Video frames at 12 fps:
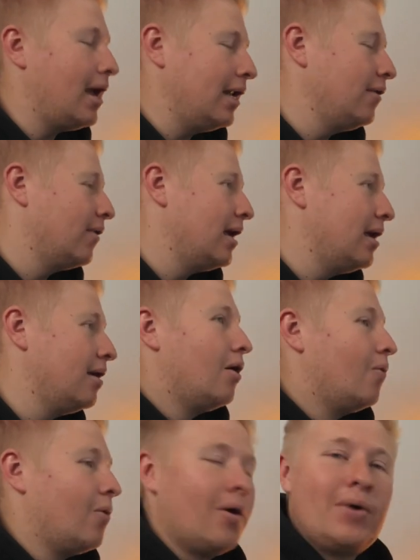Anyway,
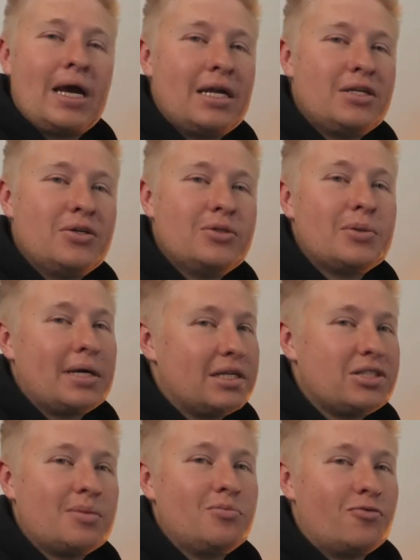what we're gonna do is we're gonna
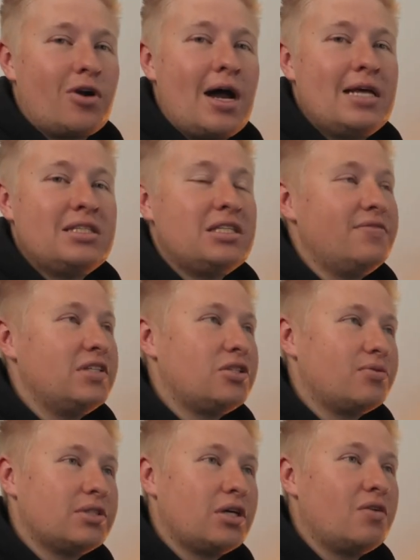jump right into DaVinci
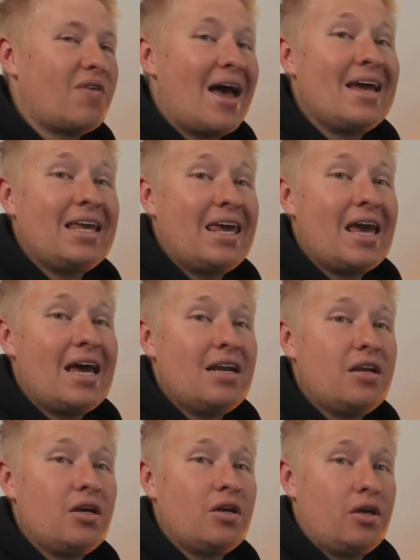Resolve and get
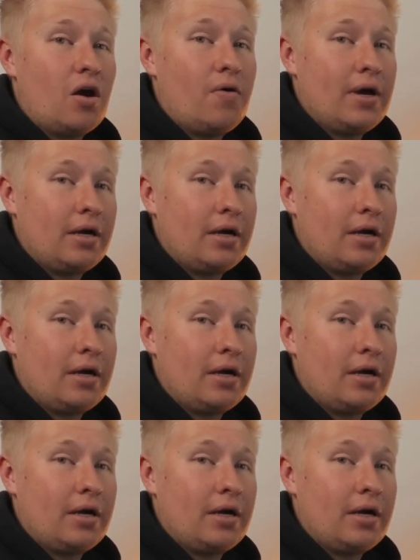going.